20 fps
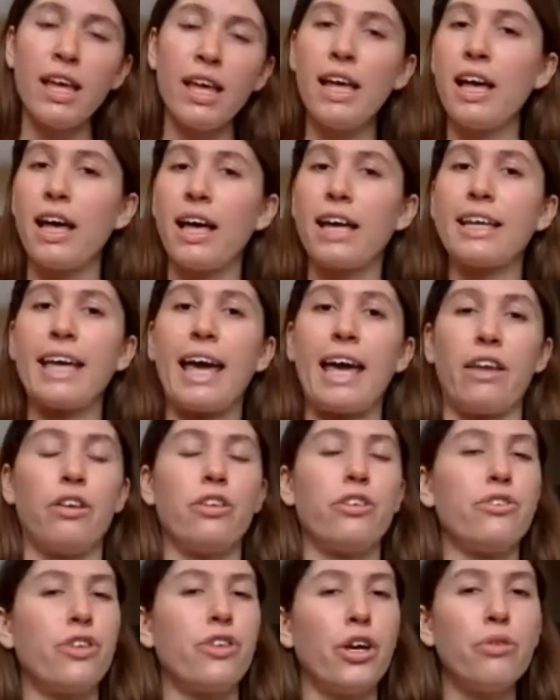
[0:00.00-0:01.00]
Again,
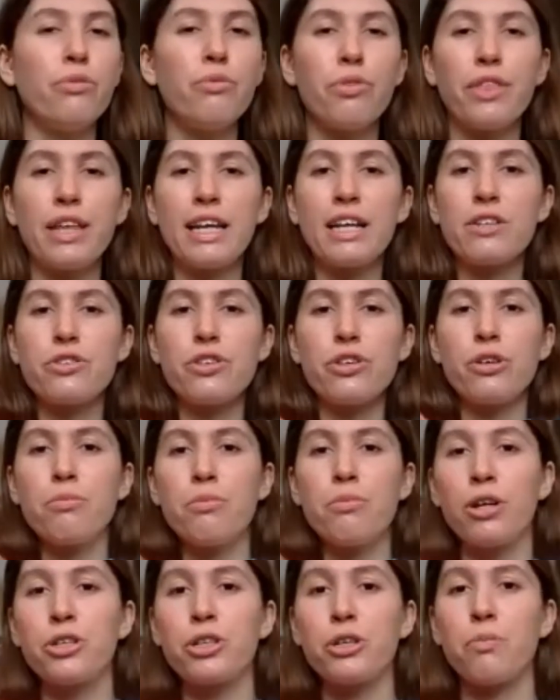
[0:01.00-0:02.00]
don't think too
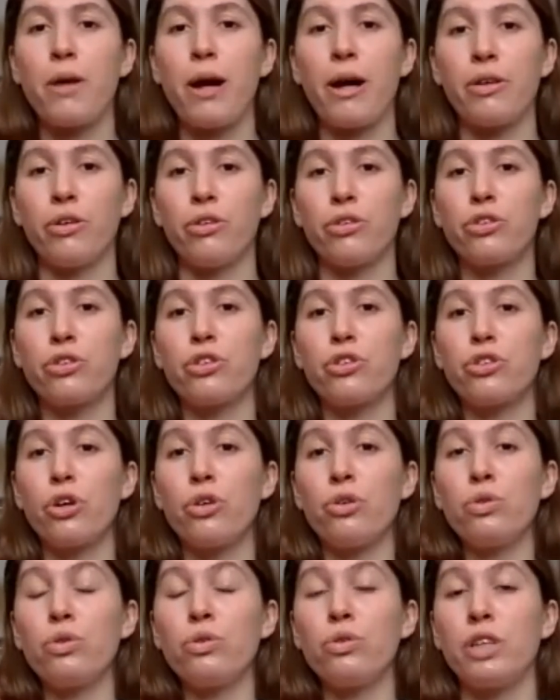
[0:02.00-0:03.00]
much about your
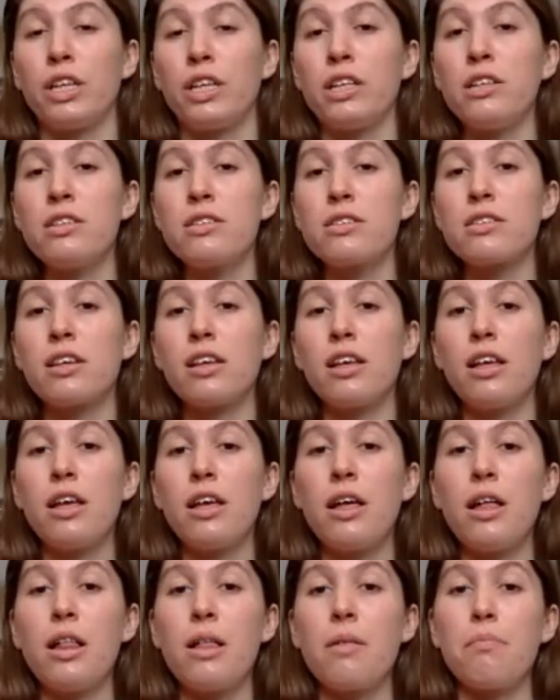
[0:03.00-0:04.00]
shoulders,
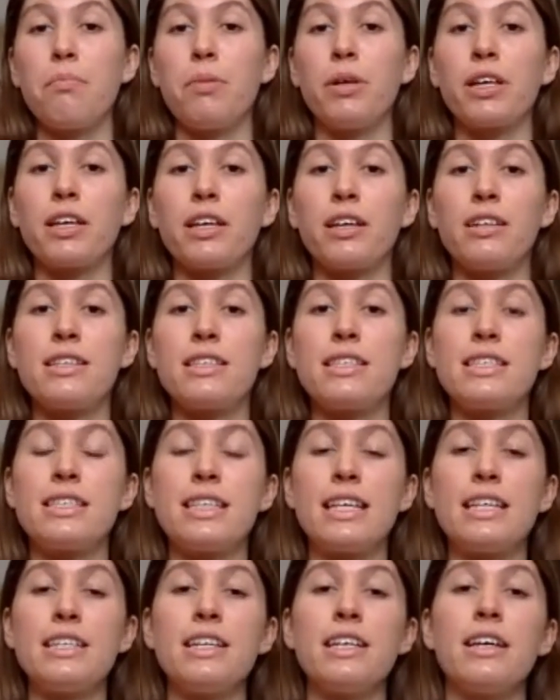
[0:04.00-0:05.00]
but
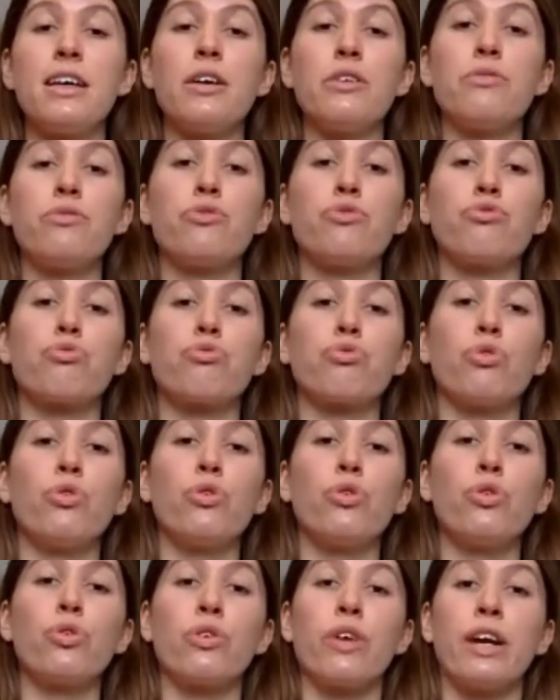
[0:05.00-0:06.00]
consider
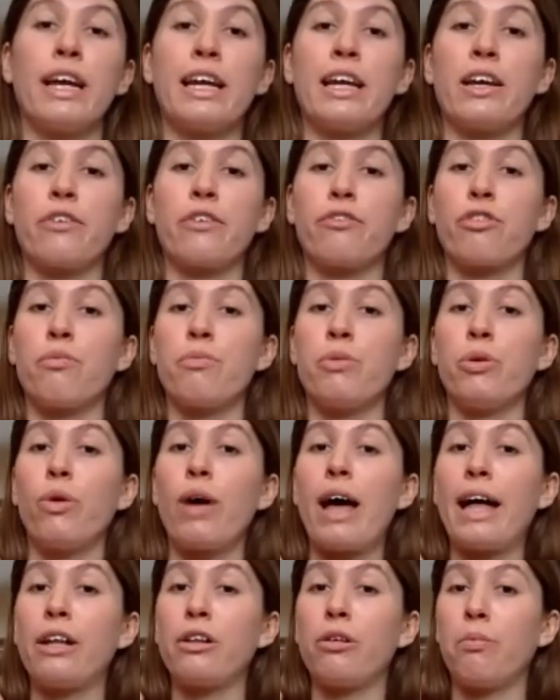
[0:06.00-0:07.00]
drawing from your
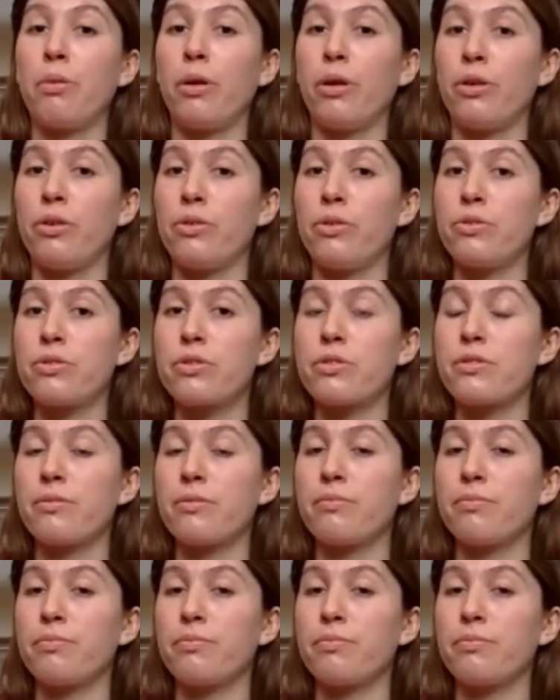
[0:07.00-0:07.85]
elbows.